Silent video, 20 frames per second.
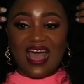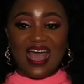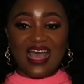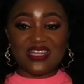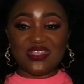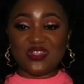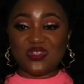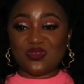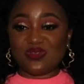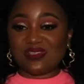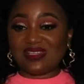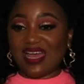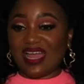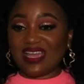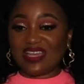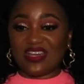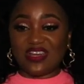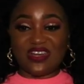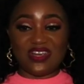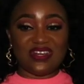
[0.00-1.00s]
I do
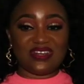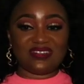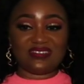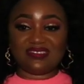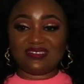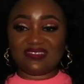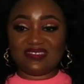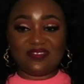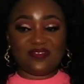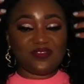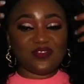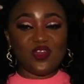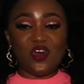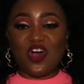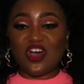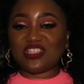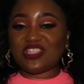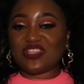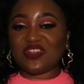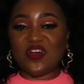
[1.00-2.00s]
like her.
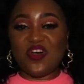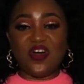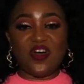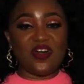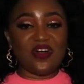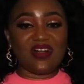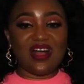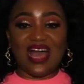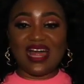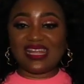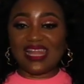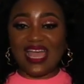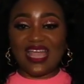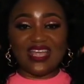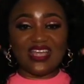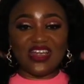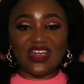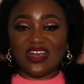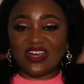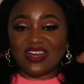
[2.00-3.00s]
Flaws and all, I
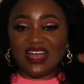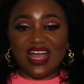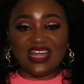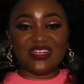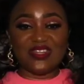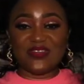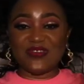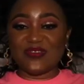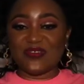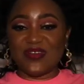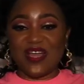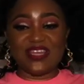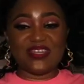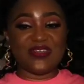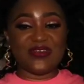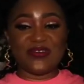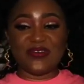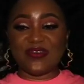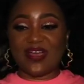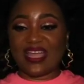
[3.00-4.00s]
like her. I do, I
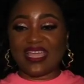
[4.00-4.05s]
do.